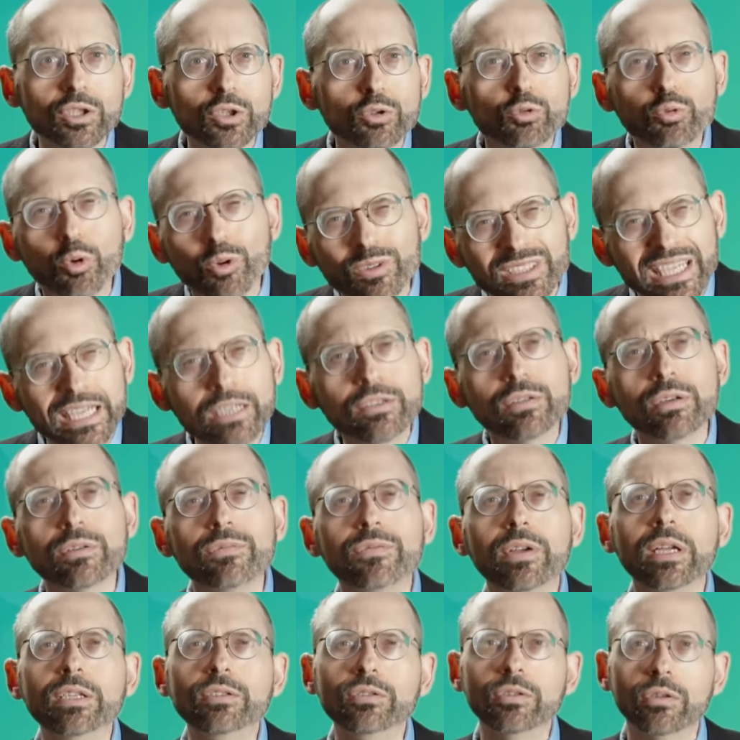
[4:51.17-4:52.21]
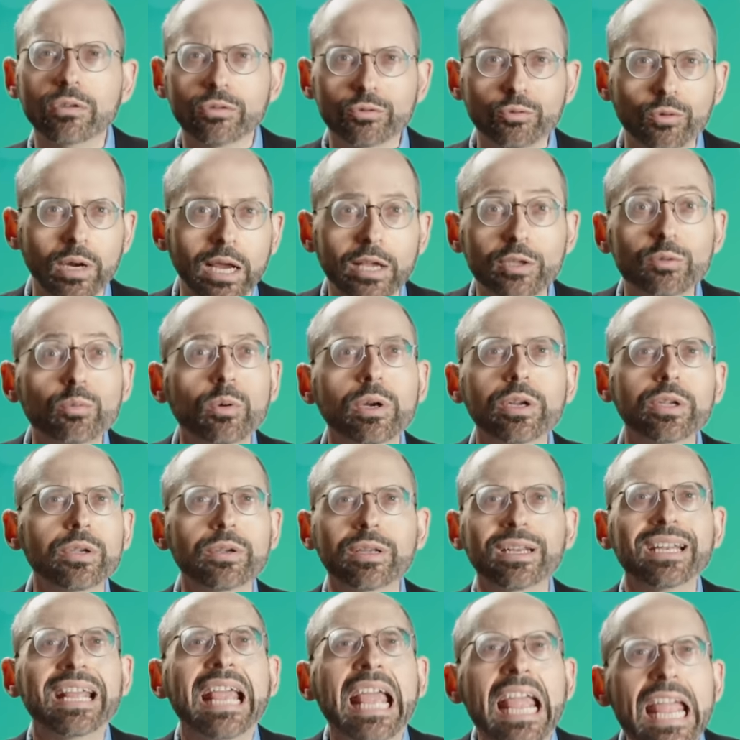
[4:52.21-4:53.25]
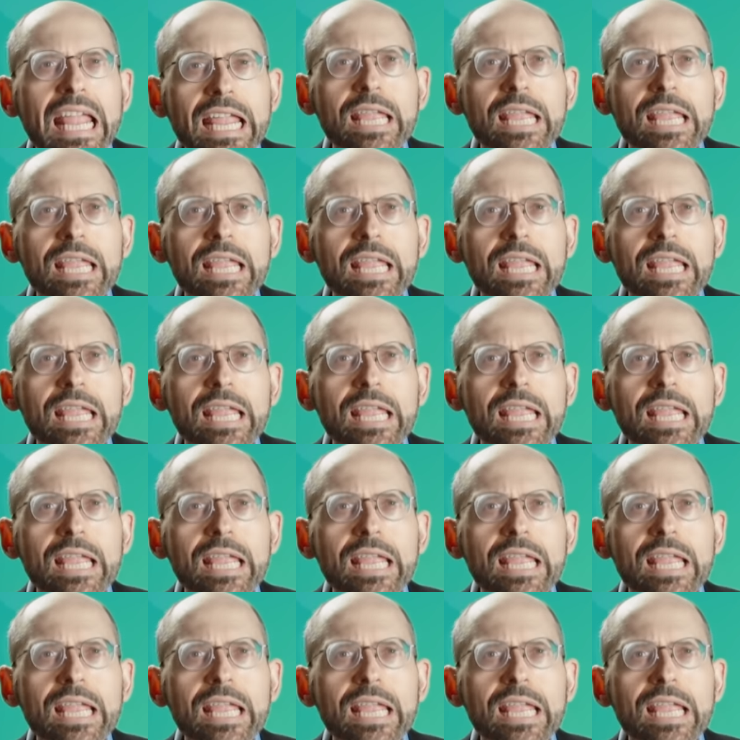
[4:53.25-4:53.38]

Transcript: controlled interventional trials where you can